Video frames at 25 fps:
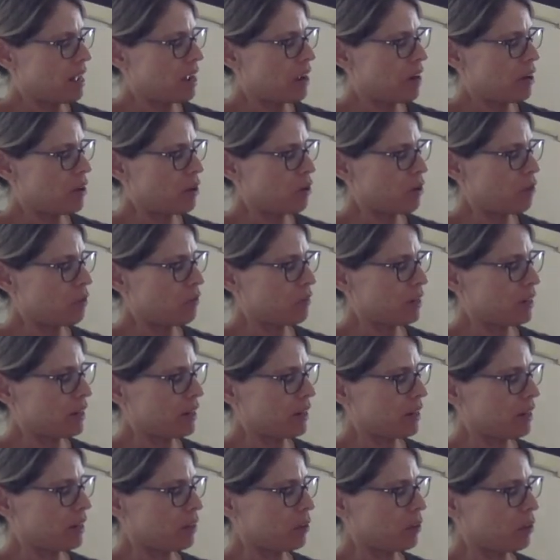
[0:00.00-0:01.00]
And over
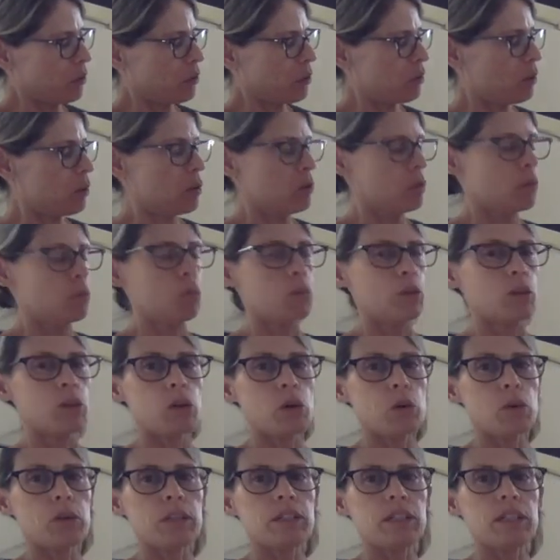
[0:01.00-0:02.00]
here, we're
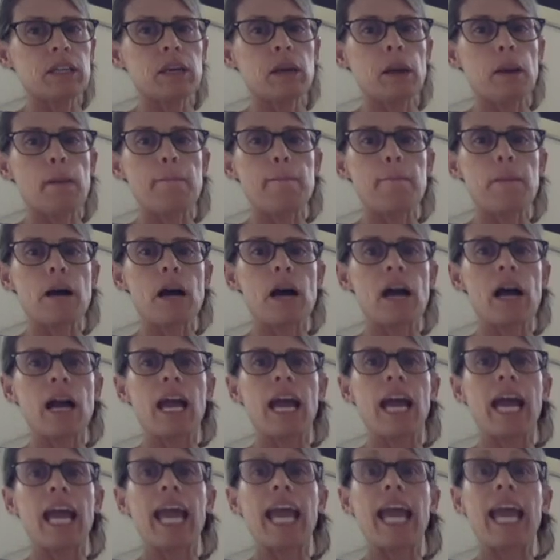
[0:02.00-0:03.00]
noticing m
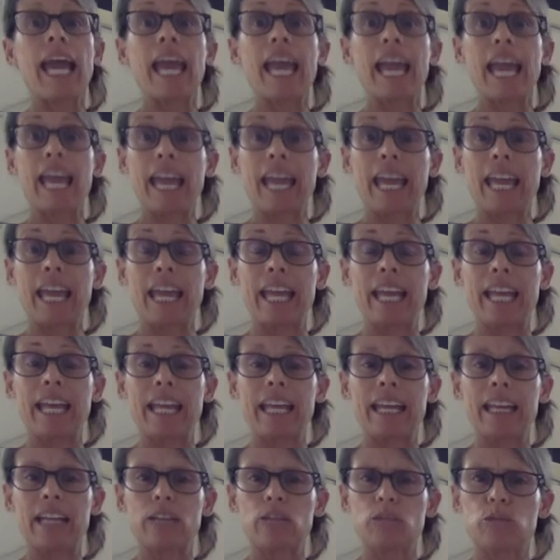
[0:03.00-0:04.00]

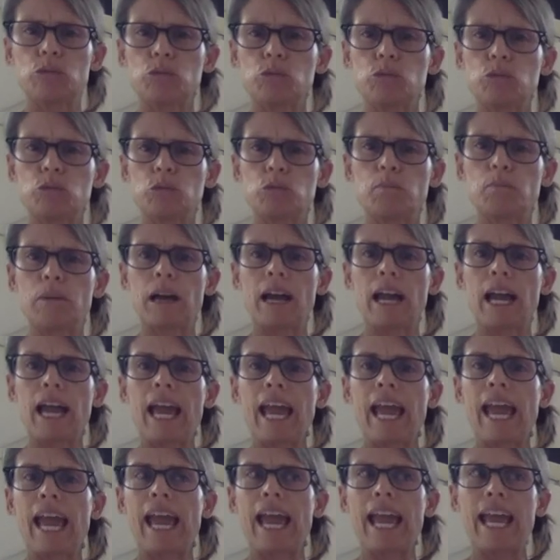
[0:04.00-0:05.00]
a. Ooh, m
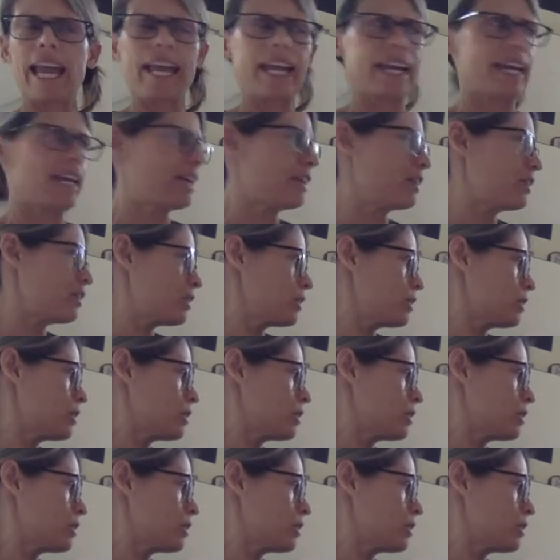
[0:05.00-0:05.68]
aid